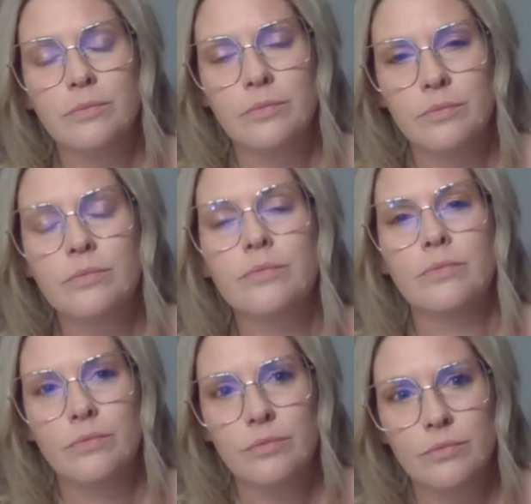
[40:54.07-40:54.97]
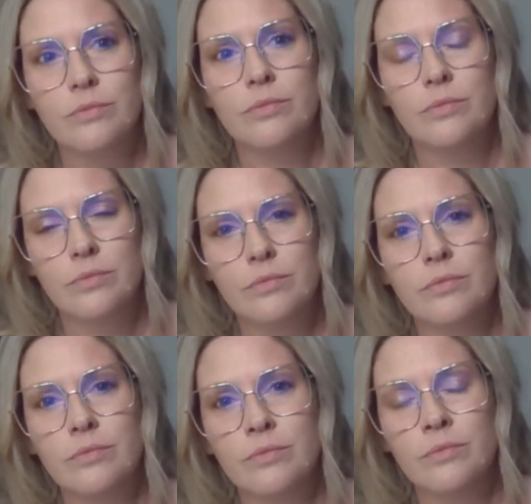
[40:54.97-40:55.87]

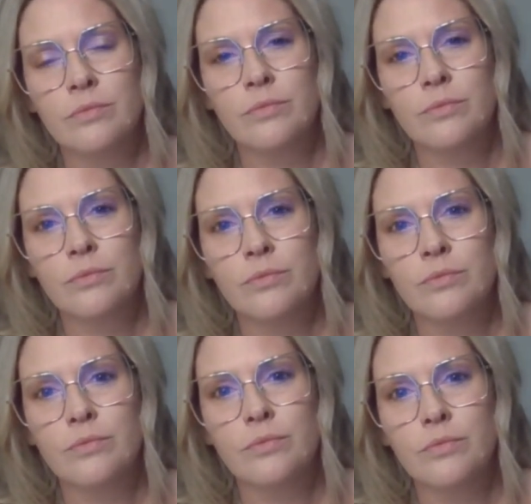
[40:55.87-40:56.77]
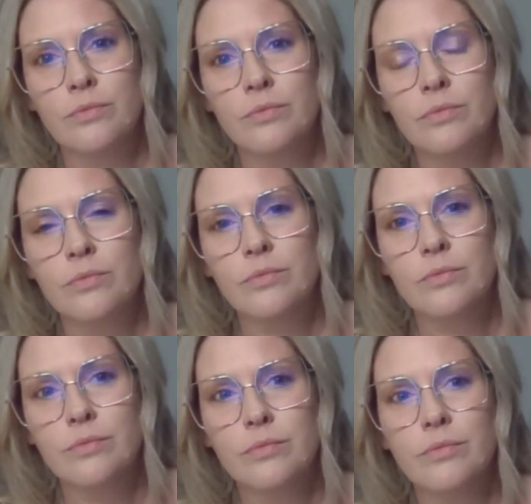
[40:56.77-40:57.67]

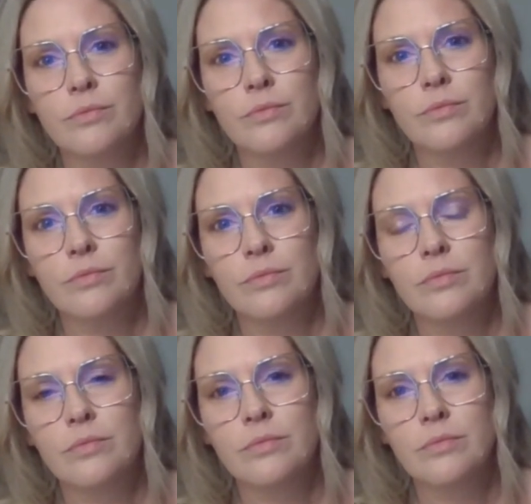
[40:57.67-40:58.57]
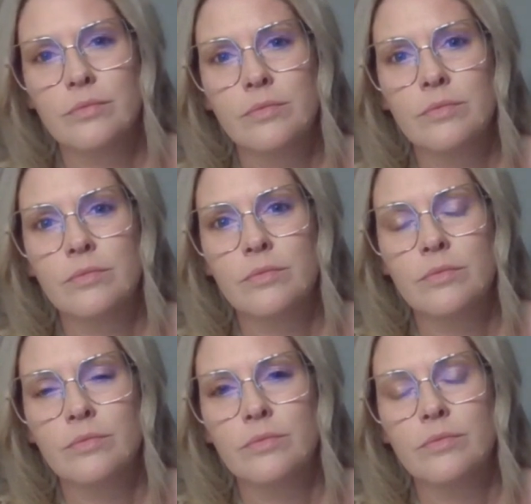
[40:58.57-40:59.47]

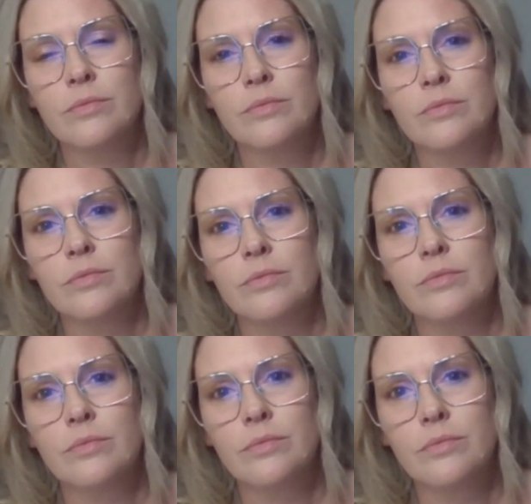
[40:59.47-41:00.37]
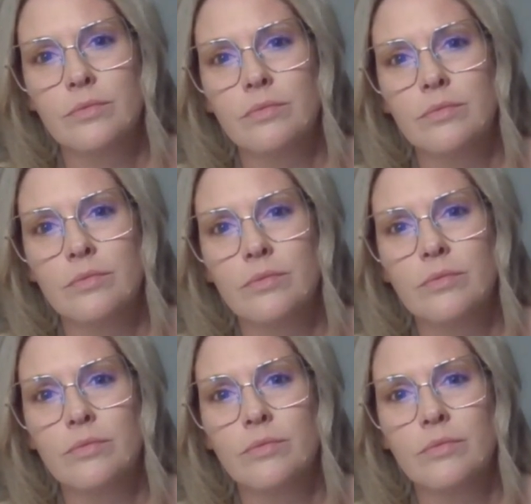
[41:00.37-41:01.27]

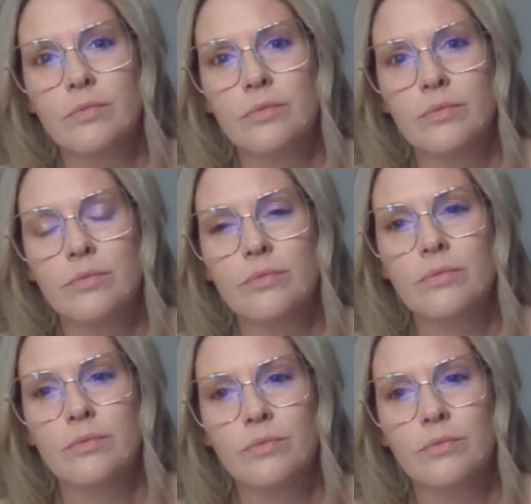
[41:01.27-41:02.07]
(not speaking)